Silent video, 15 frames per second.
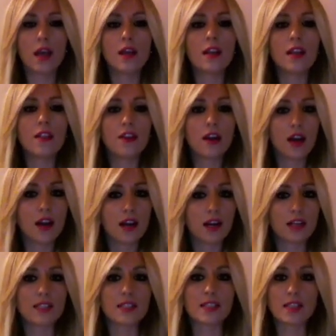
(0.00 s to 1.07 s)
Another
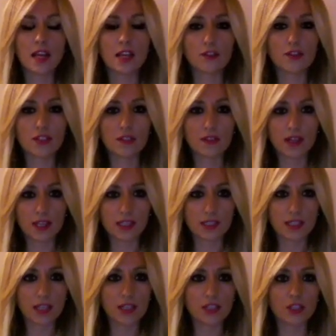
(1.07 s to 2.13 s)
early sign of
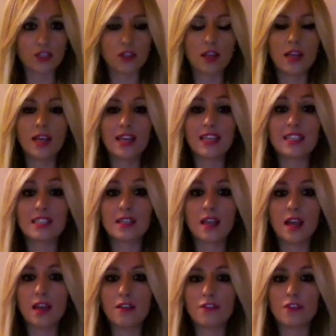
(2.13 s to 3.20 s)
civilization is
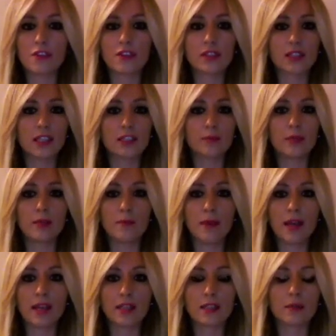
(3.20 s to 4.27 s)
the effort that had been
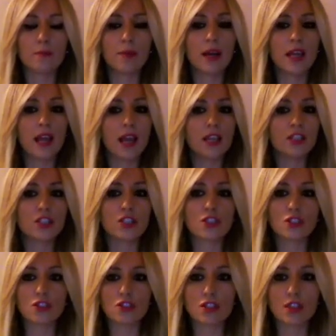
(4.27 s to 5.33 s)
made by
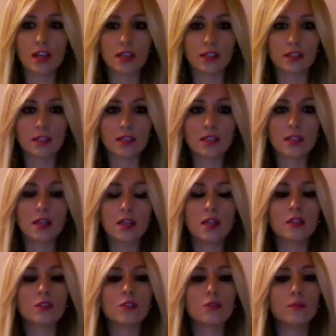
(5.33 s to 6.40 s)
ancient societies
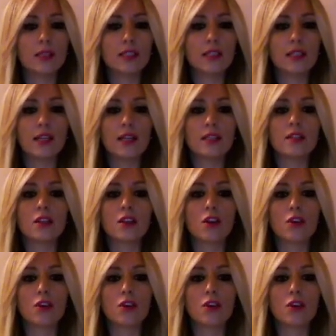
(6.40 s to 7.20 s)
to mitigate the